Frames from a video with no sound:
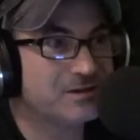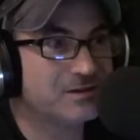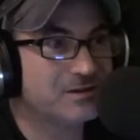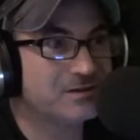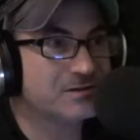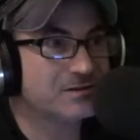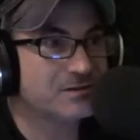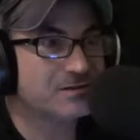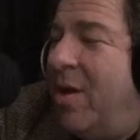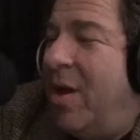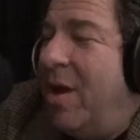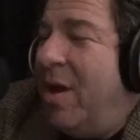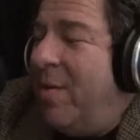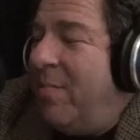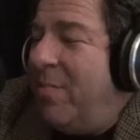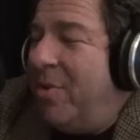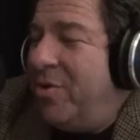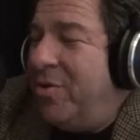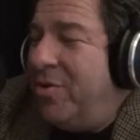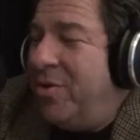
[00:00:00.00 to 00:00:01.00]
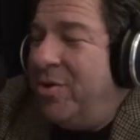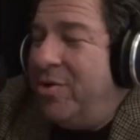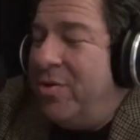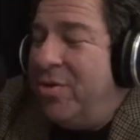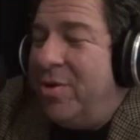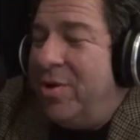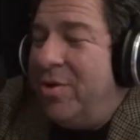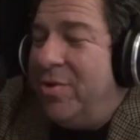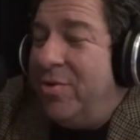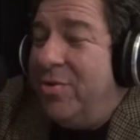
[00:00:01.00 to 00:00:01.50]
I mean, but you can
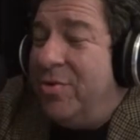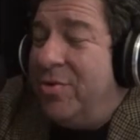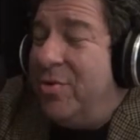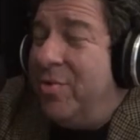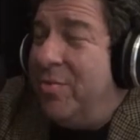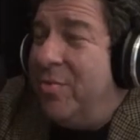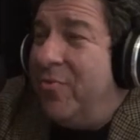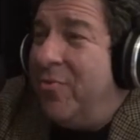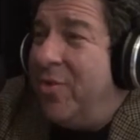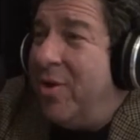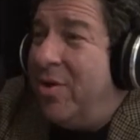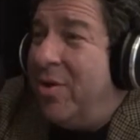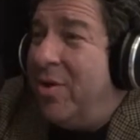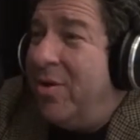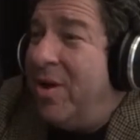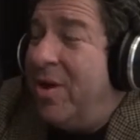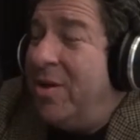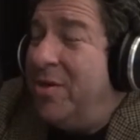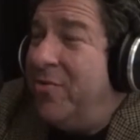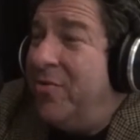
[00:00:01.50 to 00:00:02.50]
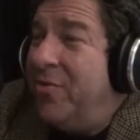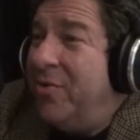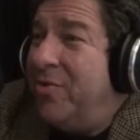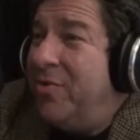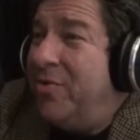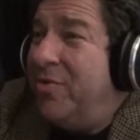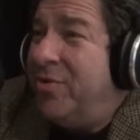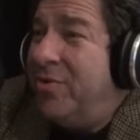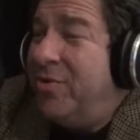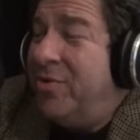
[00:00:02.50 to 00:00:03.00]
look on YouTube and find all kinds of
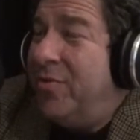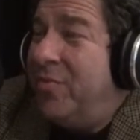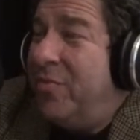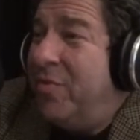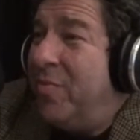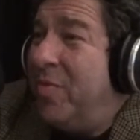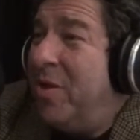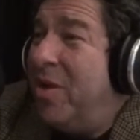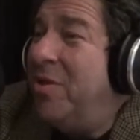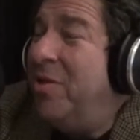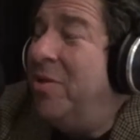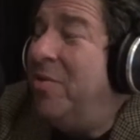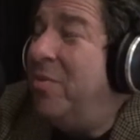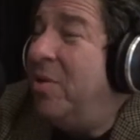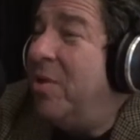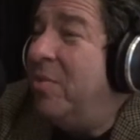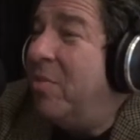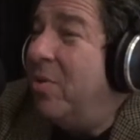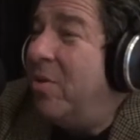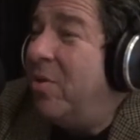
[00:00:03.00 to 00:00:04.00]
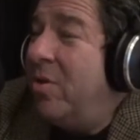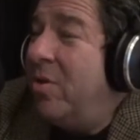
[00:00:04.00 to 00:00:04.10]
instances of them killing people.